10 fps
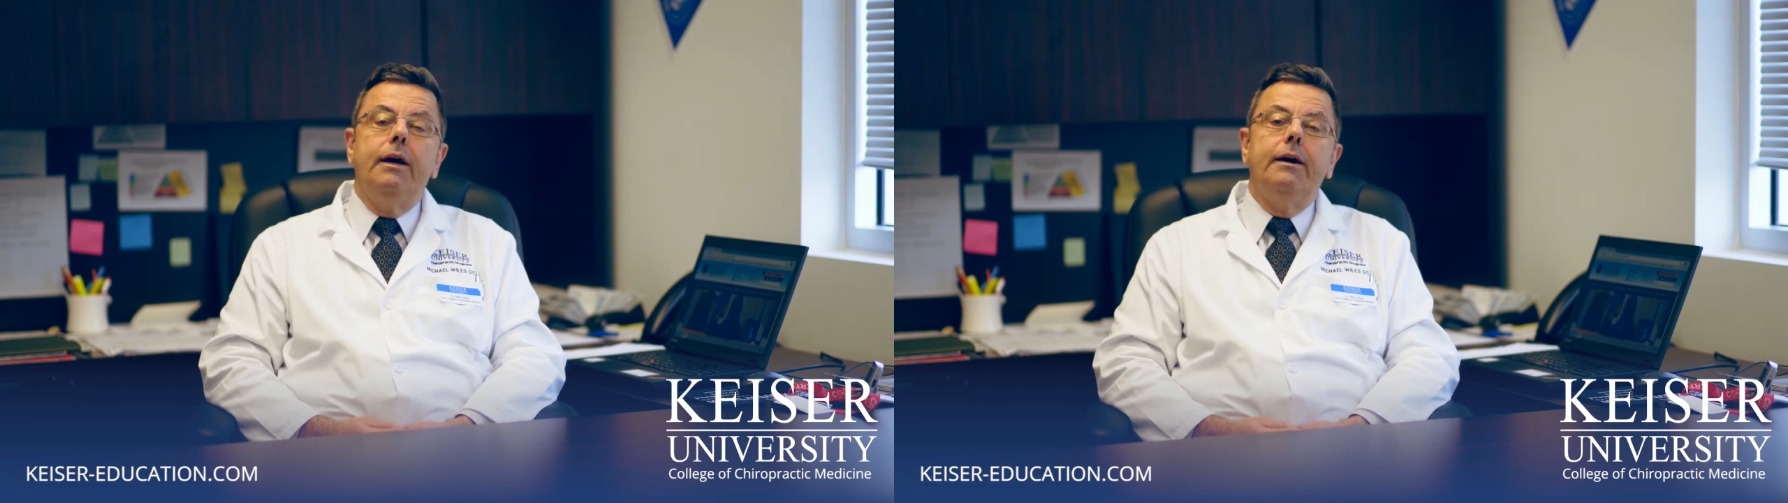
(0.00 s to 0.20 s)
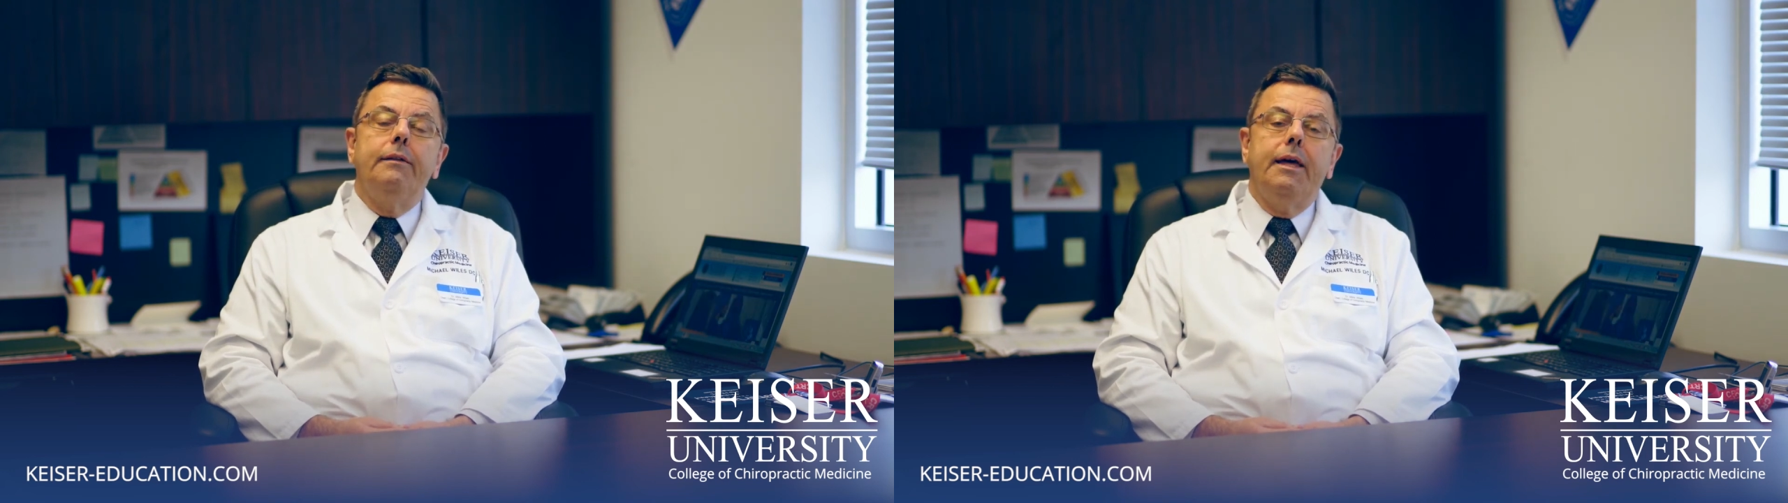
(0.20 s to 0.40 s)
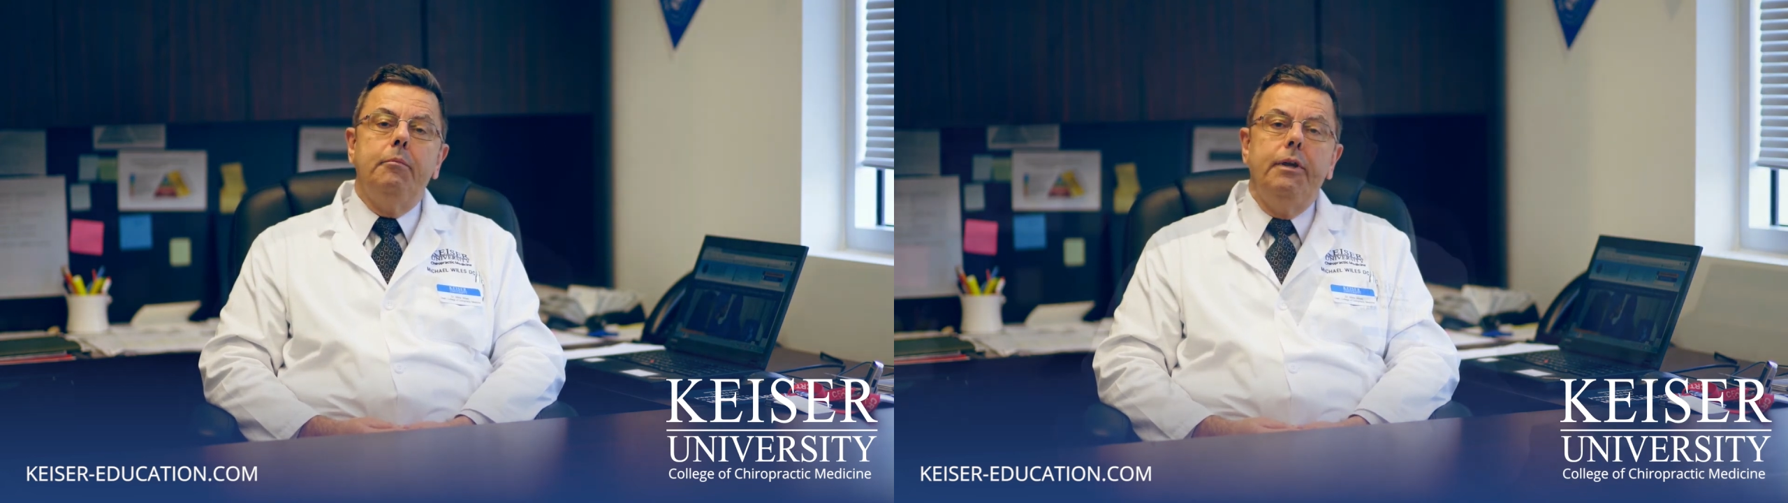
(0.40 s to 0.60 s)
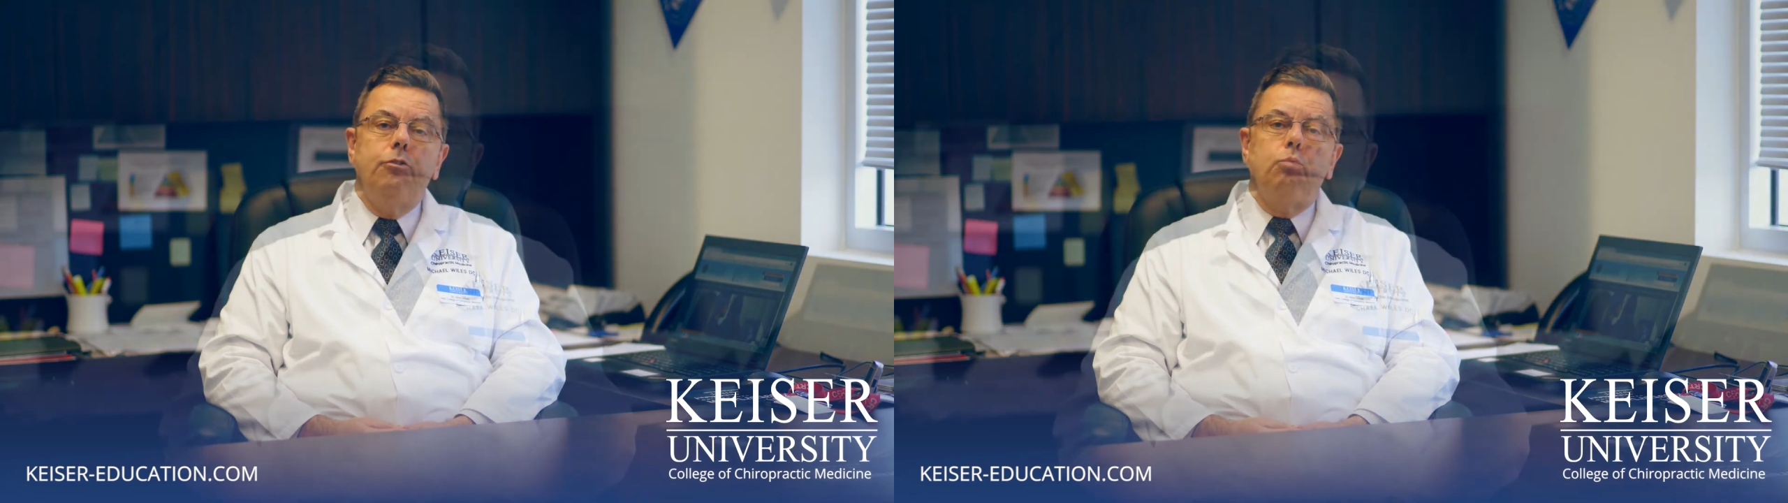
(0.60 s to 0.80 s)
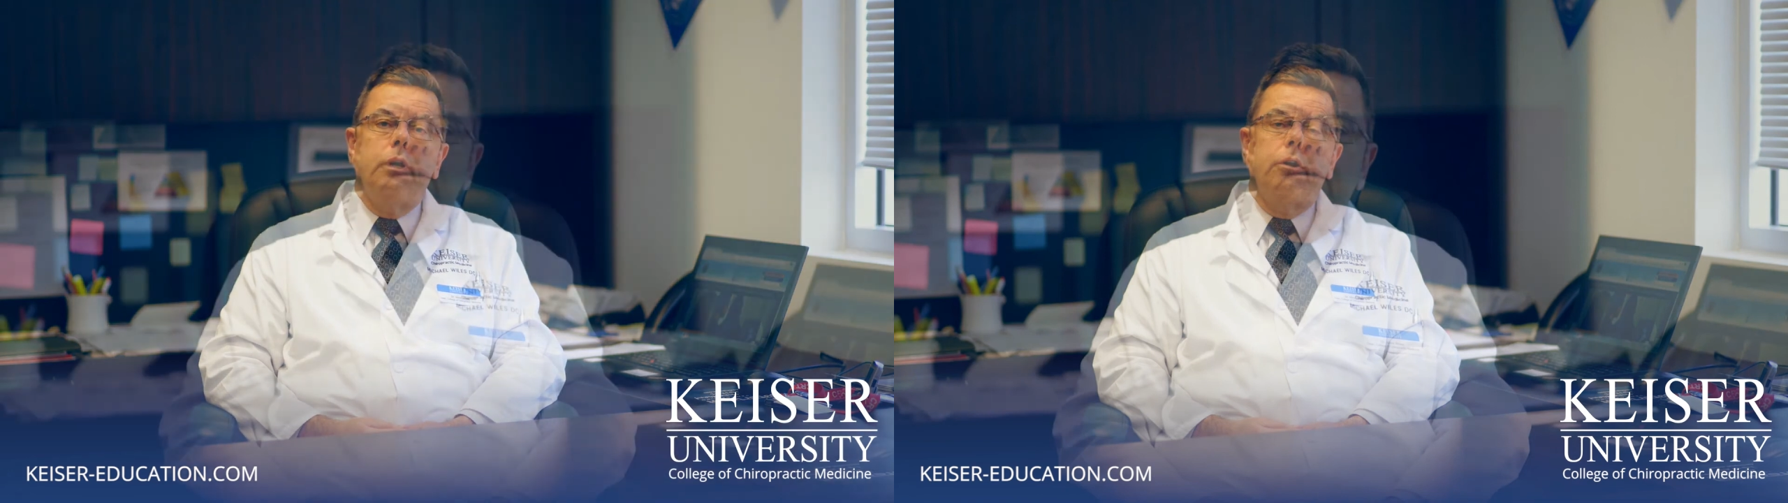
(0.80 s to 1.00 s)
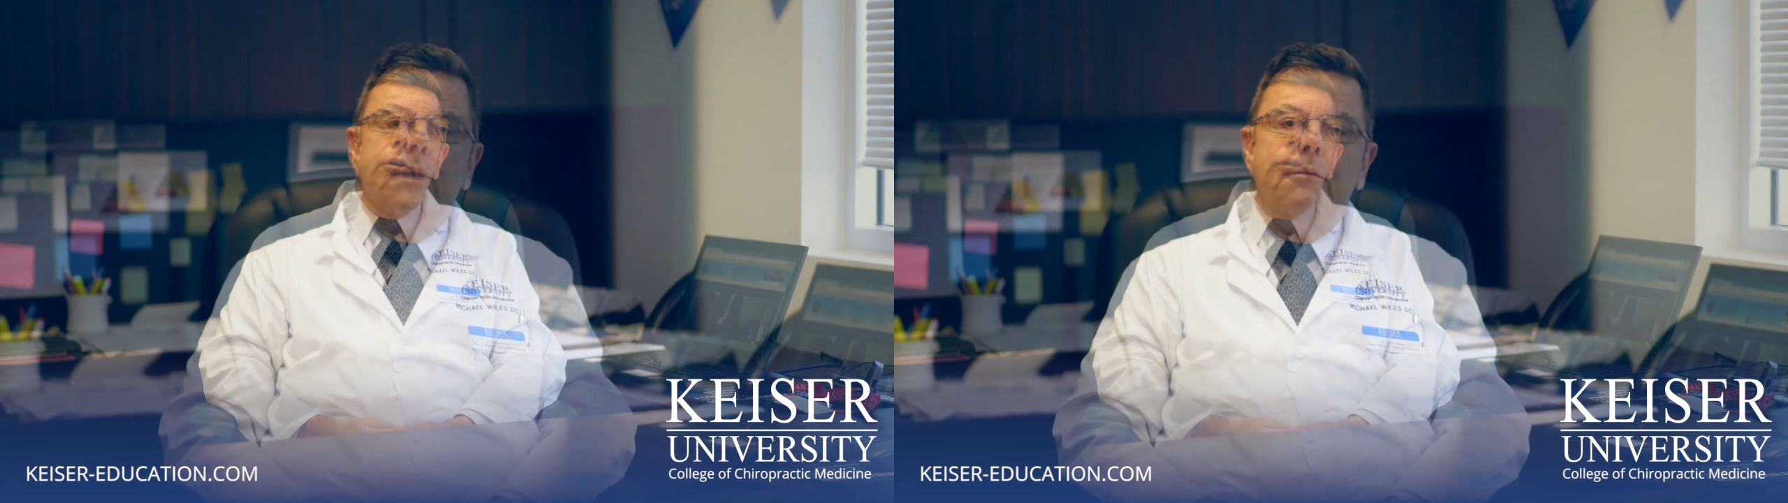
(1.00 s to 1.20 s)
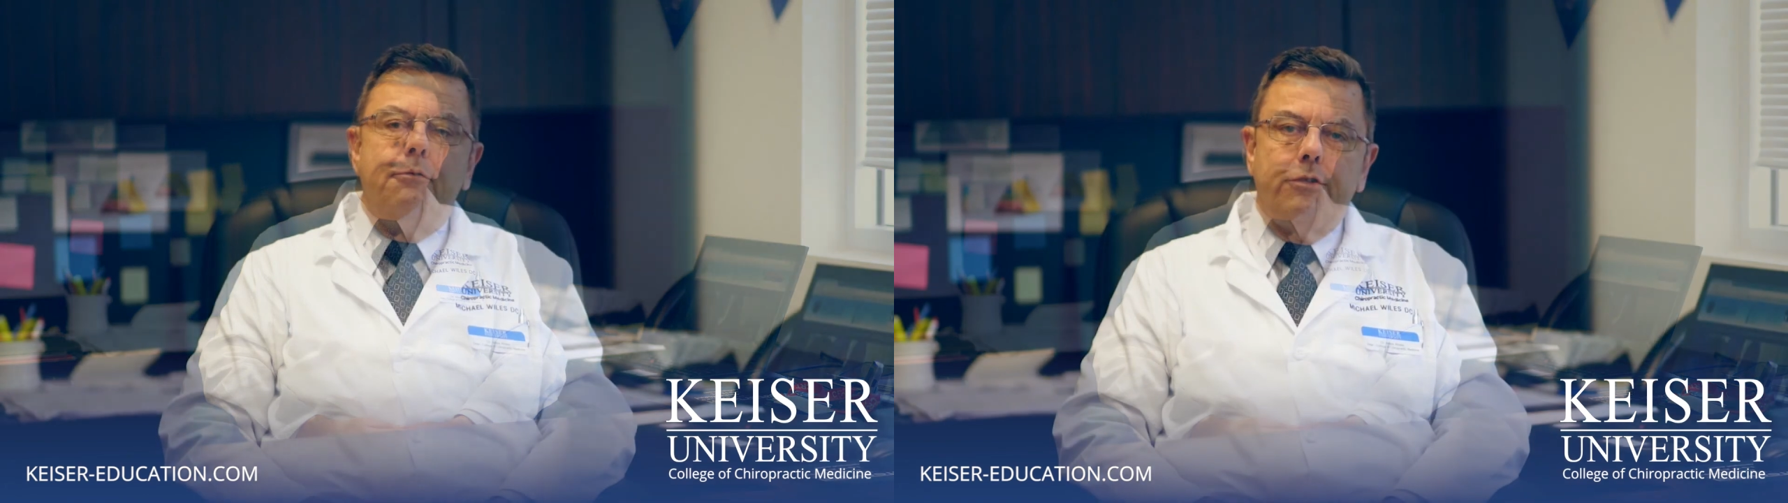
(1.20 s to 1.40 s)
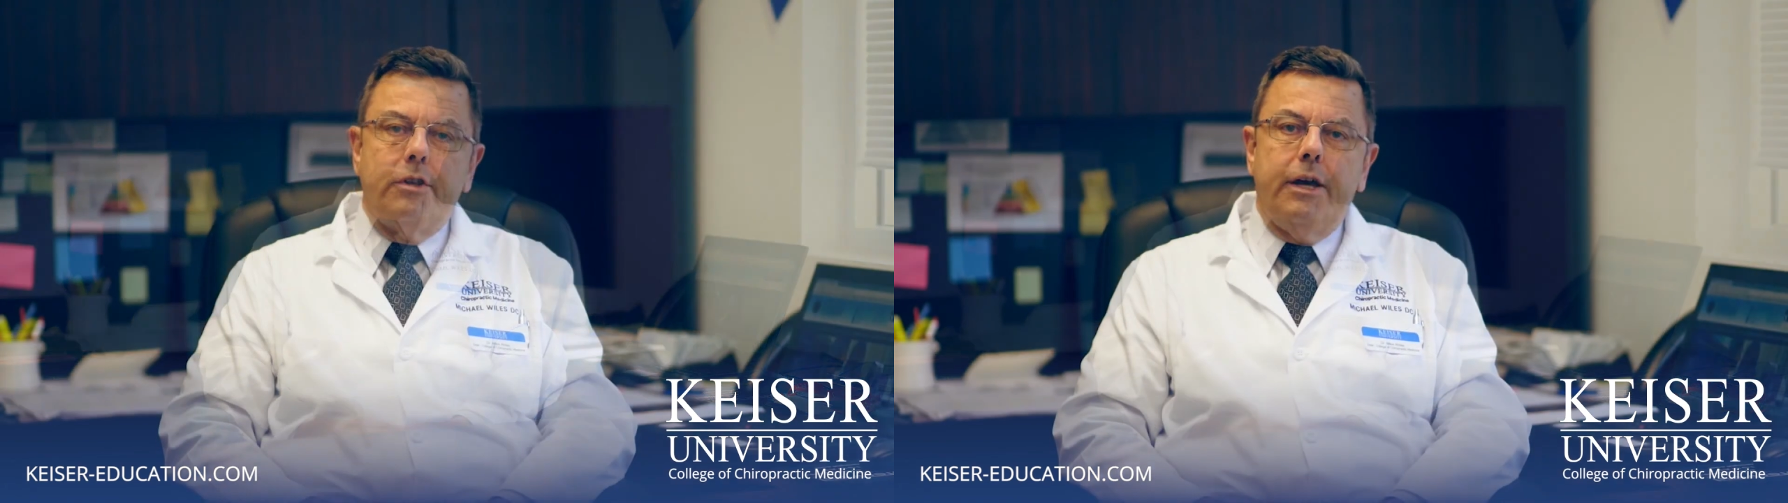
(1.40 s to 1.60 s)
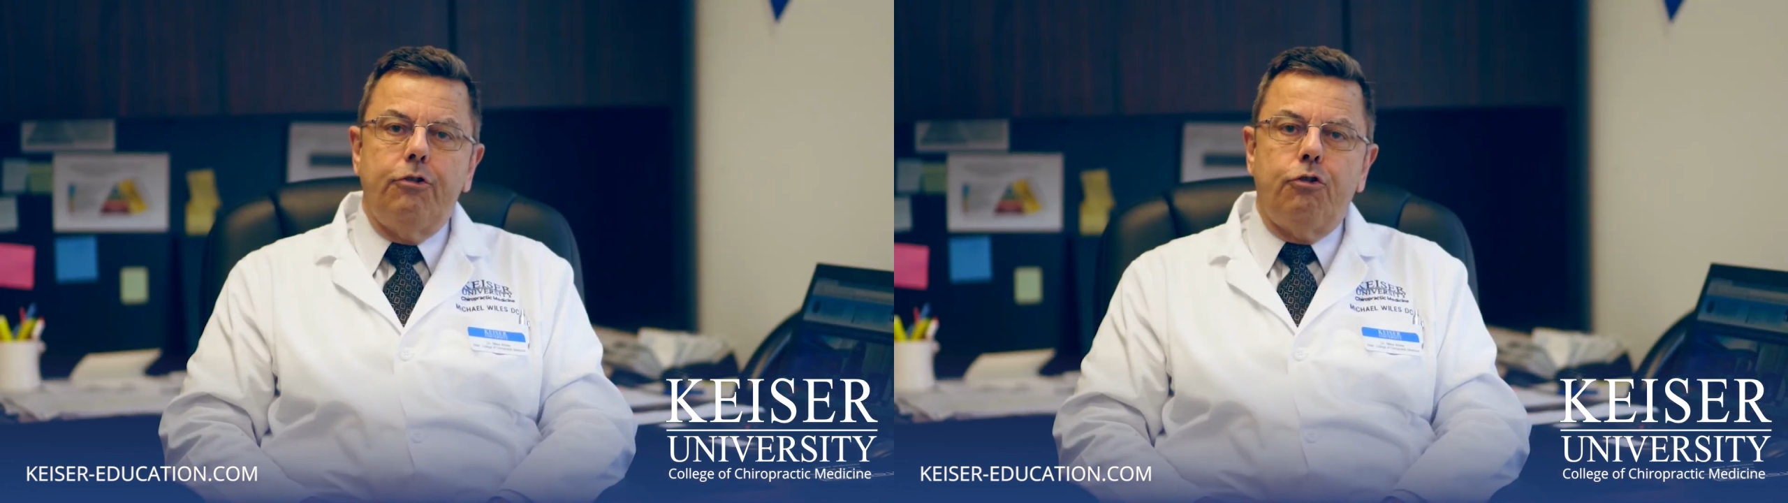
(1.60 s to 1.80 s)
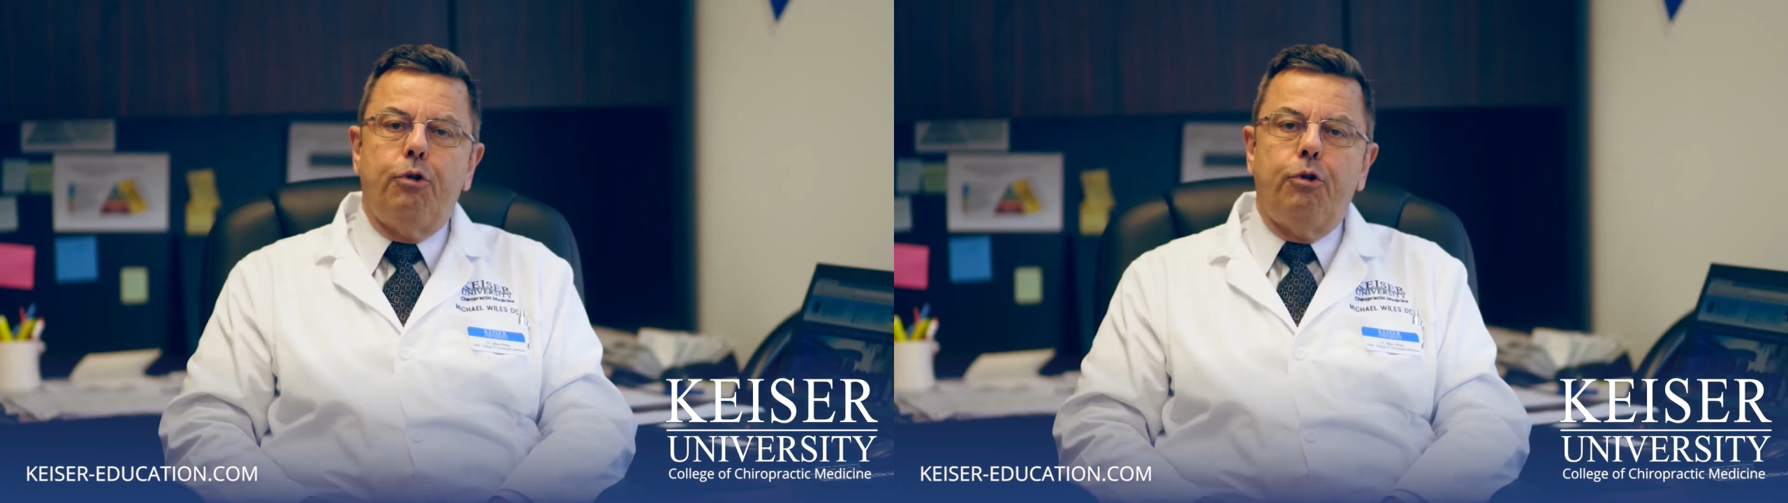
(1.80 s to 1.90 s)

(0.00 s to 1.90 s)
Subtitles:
That means we emphasize